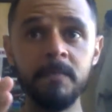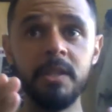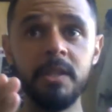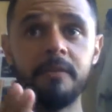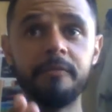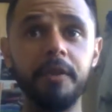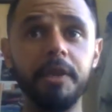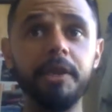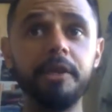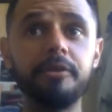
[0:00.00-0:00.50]

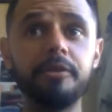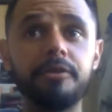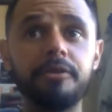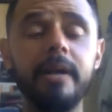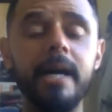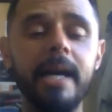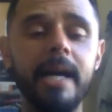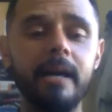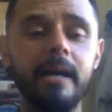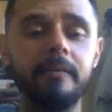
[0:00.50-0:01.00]
For you to
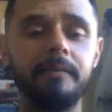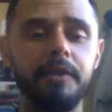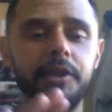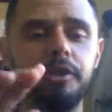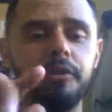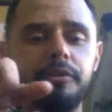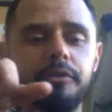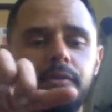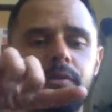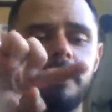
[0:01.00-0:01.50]
have,
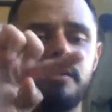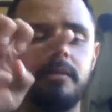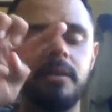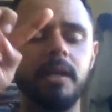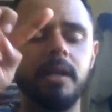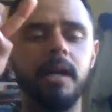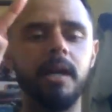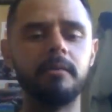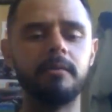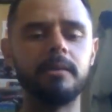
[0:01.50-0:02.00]
using
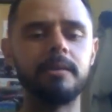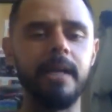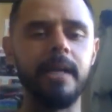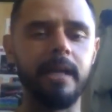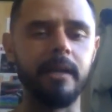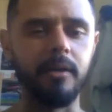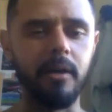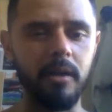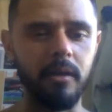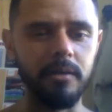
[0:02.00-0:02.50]
the other
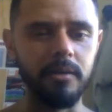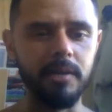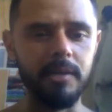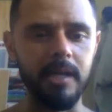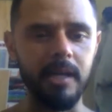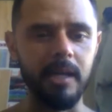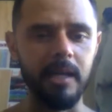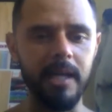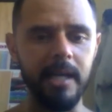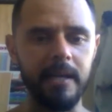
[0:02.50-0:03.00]
technology
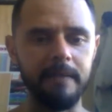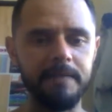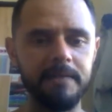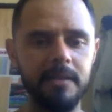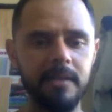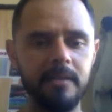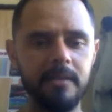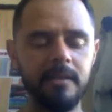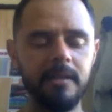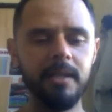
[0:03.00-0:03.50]
that I
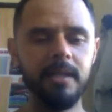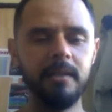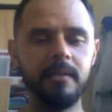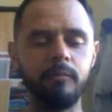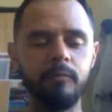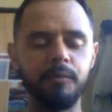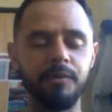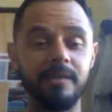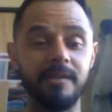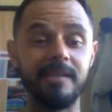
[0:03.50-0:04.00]
left
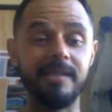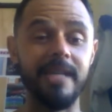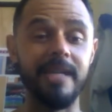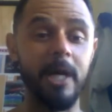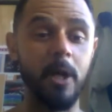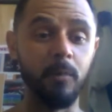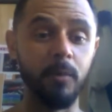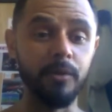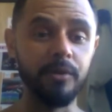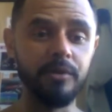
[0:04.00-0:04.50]
was the
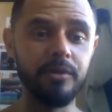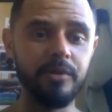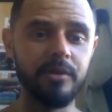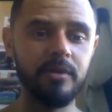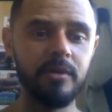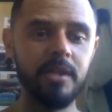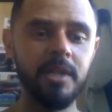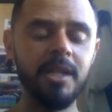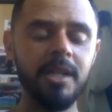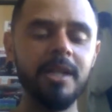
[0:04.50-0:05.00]
Salmos,
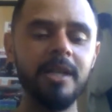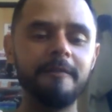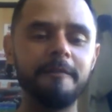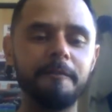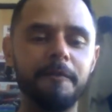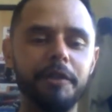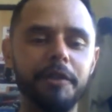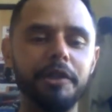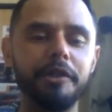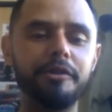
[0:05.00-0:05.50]

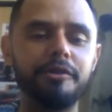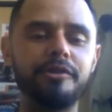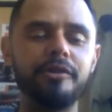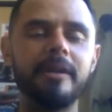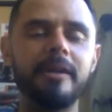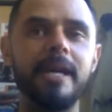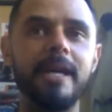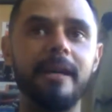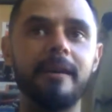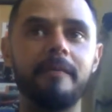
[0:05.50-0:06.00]
for you to
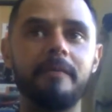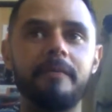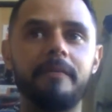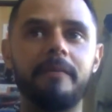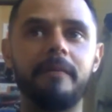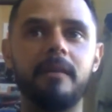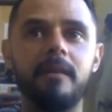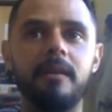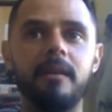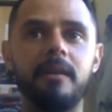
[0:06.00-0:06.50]
have
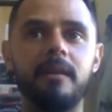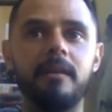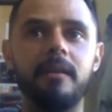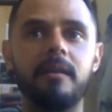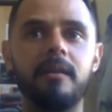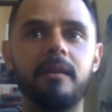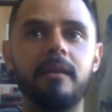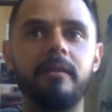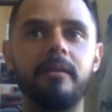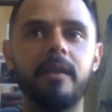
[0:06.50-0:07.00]

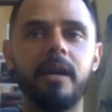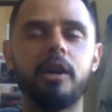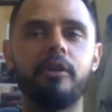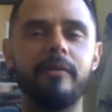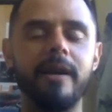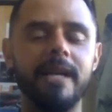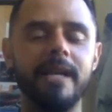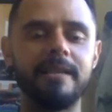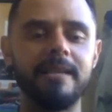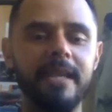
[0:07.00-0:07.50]
the correct